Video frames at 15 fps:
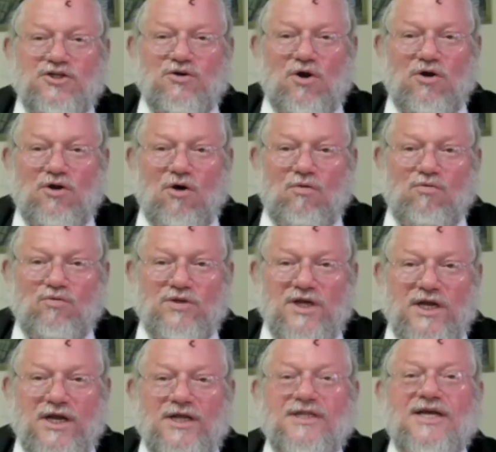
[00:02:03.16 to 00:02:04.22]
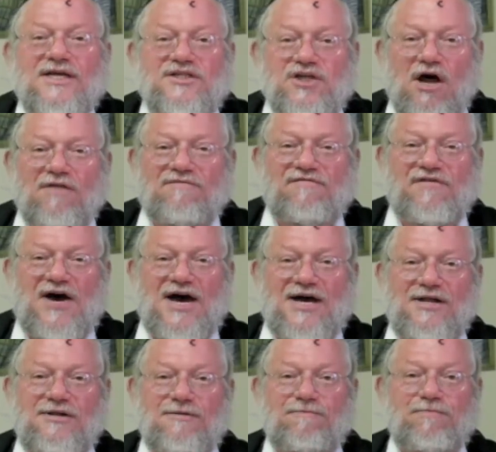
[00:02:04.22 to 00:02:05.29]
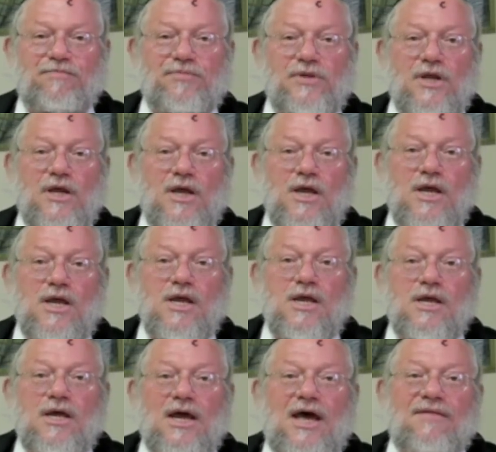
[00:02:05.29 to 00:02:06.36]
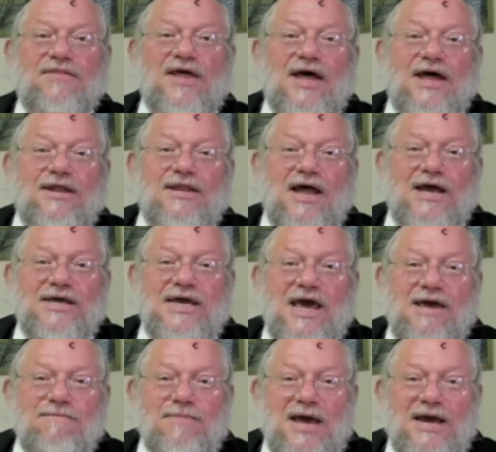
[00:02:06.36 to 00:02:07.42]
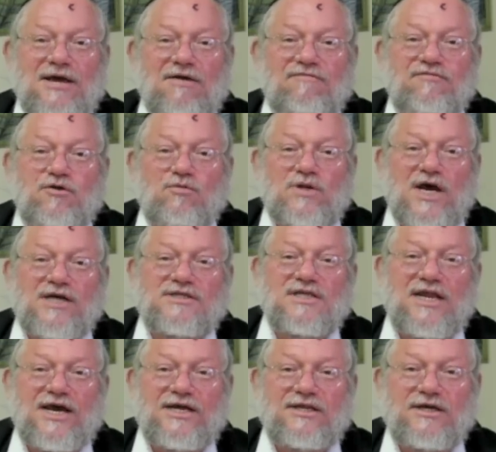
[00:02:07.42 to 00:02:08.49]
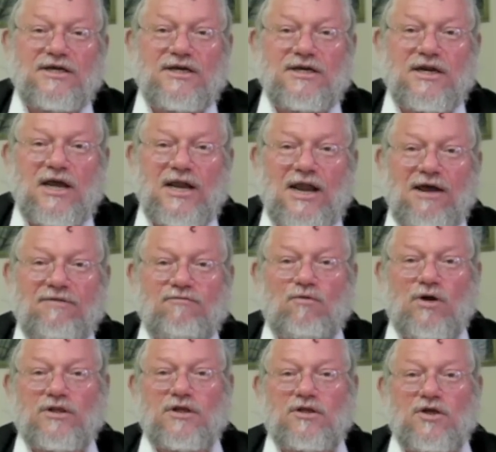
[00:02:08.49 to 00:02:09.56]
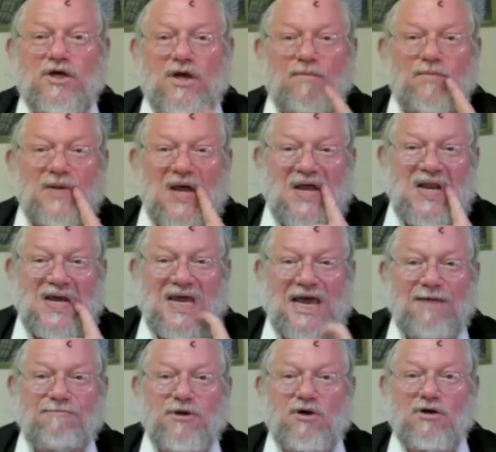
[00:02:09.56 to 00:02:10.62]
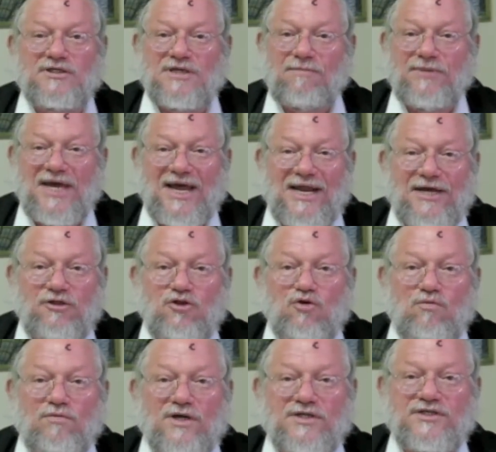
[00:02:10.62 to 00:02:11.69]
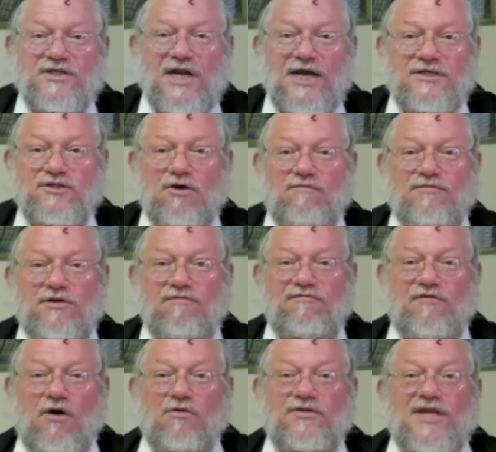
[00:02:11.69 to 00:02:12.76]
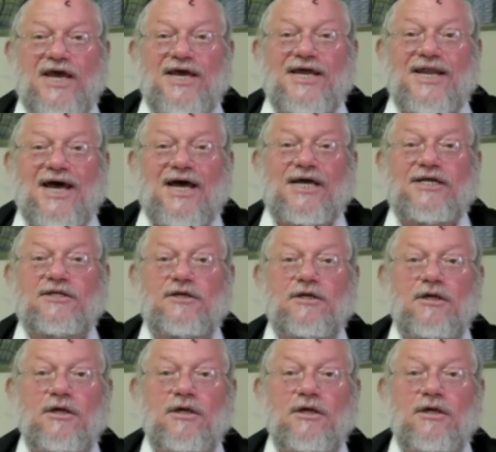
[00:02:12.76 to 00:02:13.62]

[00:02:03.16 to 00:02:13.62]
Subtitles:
you don't know who did it. It's on file. And then I came back a few days later and I wanted to complain again because I'm getting numerous threats over the phone day and night.